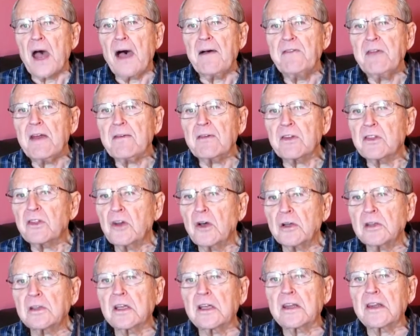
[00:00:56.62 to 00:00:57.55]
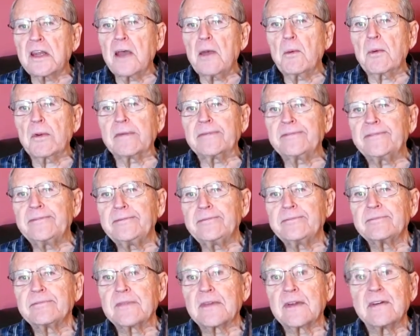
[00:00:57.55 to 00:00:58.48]
I've never thought that they were
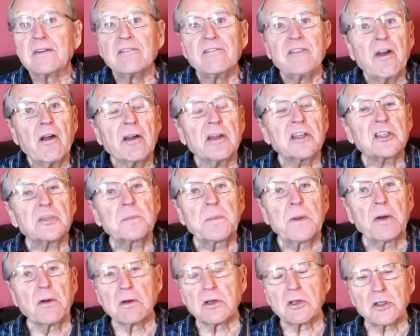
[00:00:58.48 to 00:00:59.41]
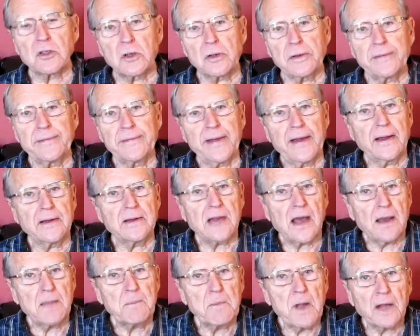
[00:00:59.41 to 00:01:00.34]
very spiritual.
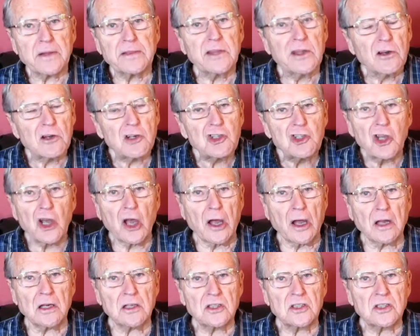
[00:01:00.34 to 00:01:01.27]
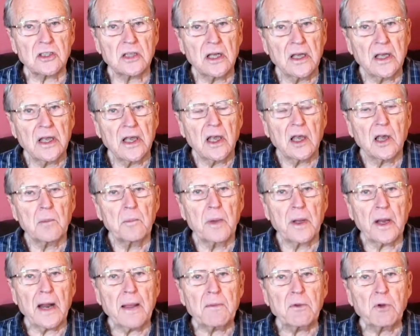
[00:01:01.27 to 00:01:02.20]
I'm not their judge.
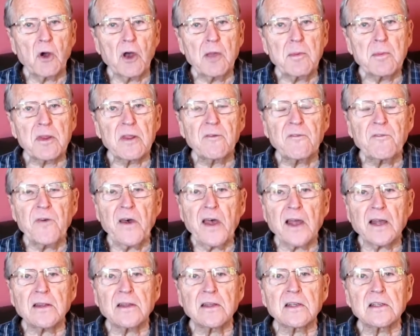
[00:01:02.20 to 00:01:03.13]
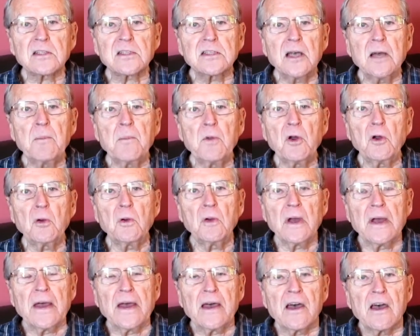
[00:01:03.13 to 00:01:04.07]
But I'm going by the fact that some
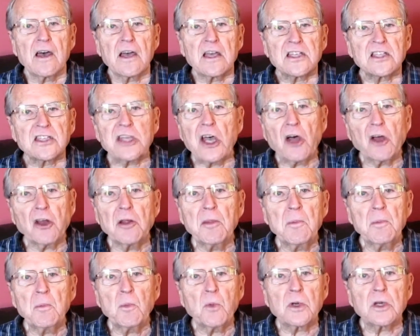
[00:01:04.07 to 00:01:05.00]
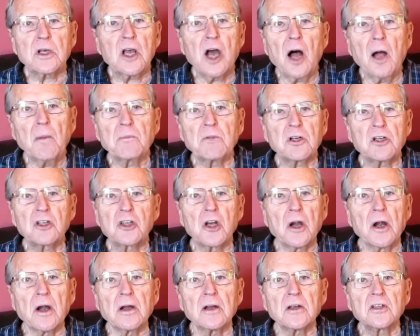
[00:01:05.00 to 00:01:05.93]
who seldom would come to
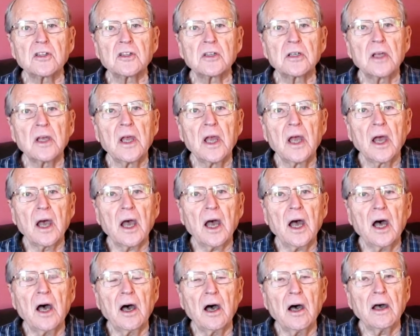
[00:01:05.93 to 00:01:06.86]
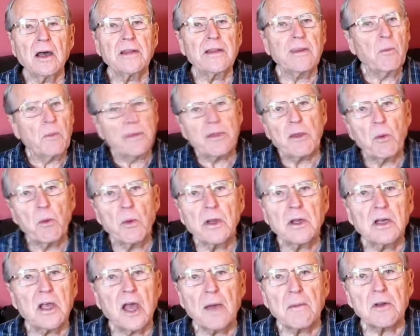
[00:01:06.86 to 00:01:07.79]
church, and then when they
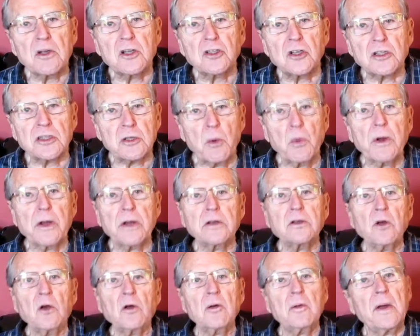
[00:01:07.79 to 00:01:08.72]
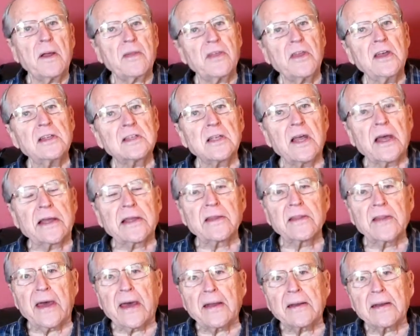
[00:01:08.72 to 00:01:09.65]
would come to church, they wanted to talk about things
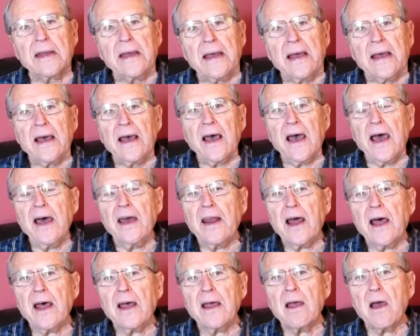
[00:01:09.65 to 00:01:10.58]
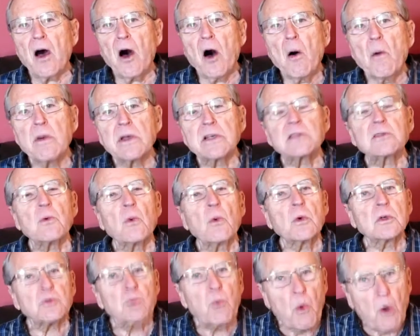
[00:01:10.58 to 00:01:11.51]
like that. And I always
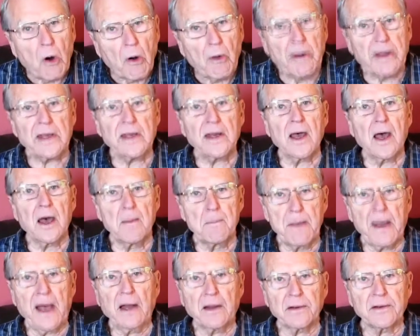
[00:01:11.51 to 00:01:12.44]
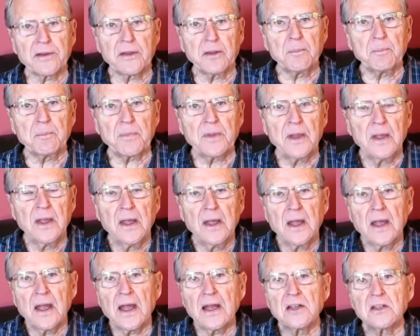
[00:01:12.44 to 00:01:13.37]
was worried about them.
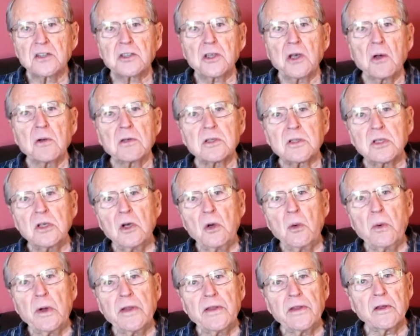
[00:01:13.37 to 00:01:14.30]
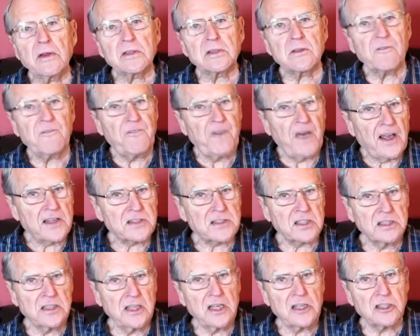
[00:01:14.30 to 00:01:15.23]
And so too, when there's a
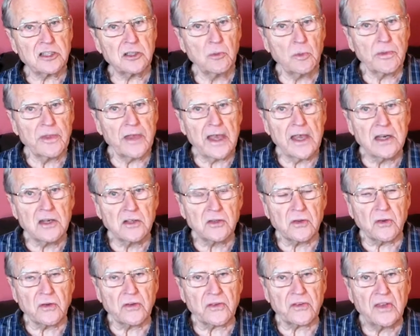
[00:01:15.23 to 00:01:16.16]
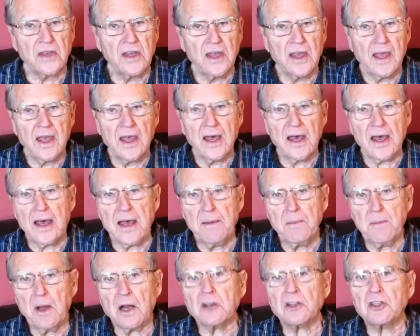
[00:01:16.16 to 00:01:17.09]
fascination with angels,
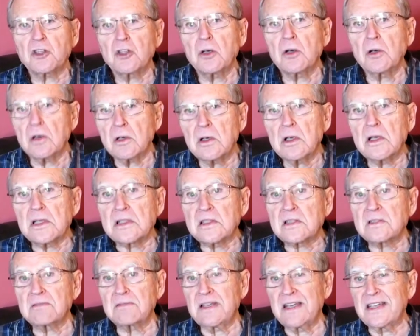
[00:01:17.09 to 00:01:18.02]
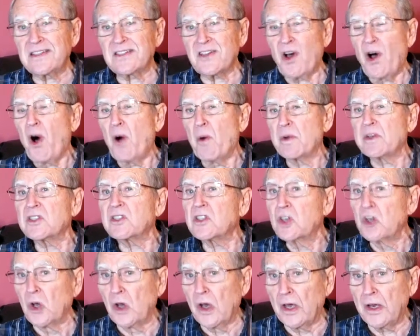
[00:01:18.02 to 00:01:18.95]
I'm not sure it's always
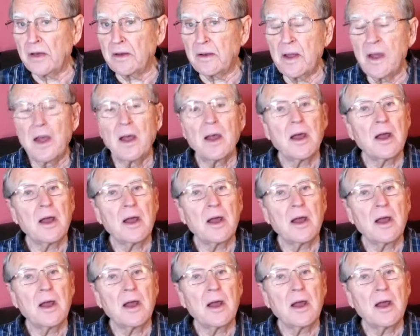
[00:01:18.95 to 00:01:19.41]
good.